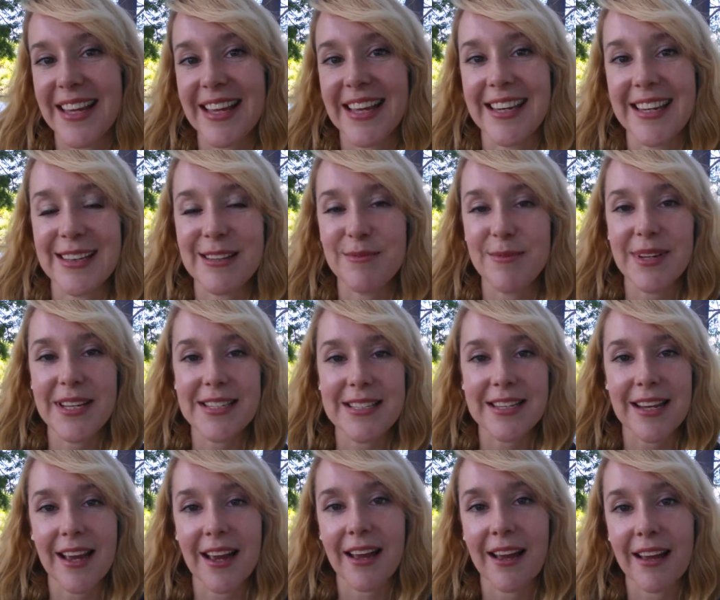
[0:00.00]
And in the
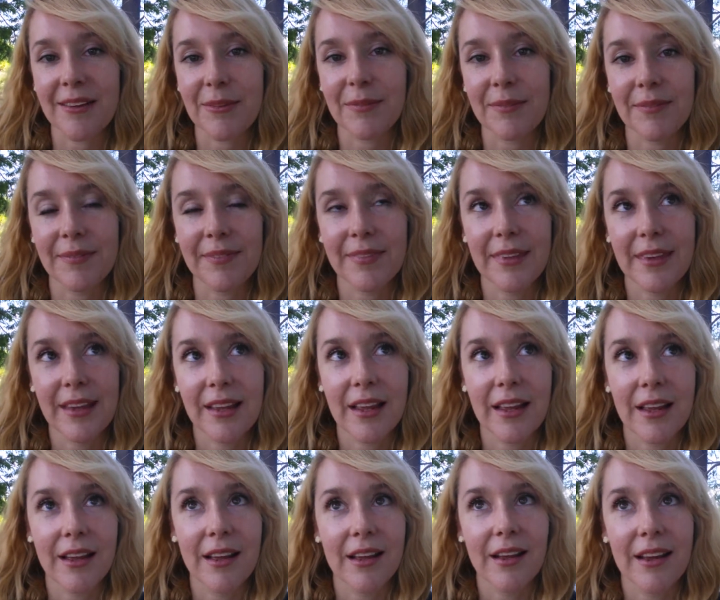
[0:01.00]
meantime,
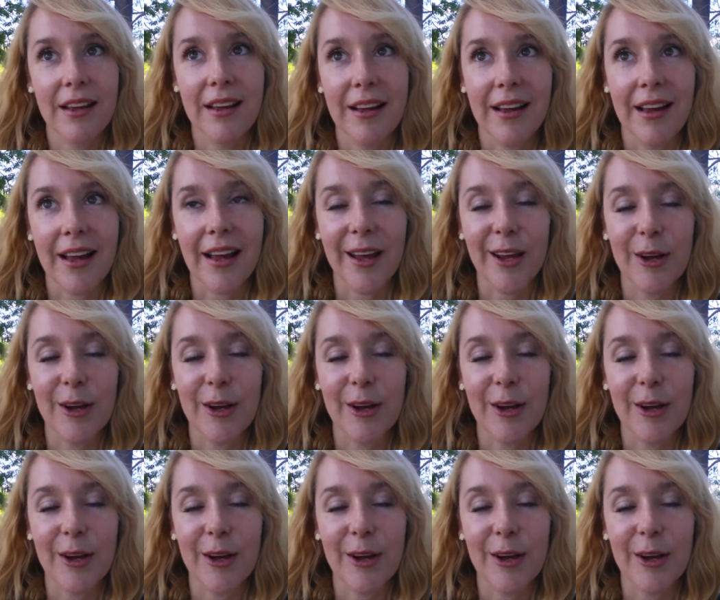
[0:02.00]
I